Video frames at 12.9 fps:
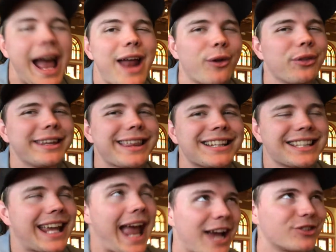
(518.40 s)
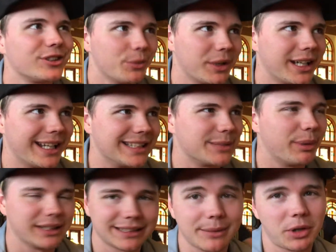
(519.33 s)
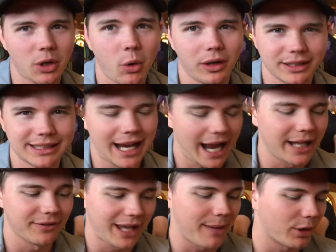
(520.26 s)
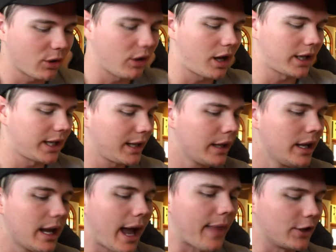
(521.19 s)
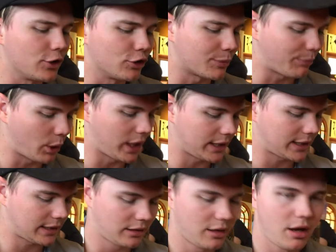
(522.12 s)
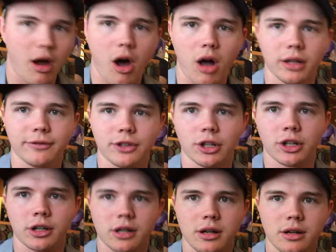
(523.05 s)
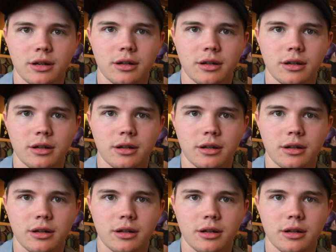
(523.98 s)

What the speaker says: I don't think that's like actually what it is, but some kind of chemical on it. And then you just put all of your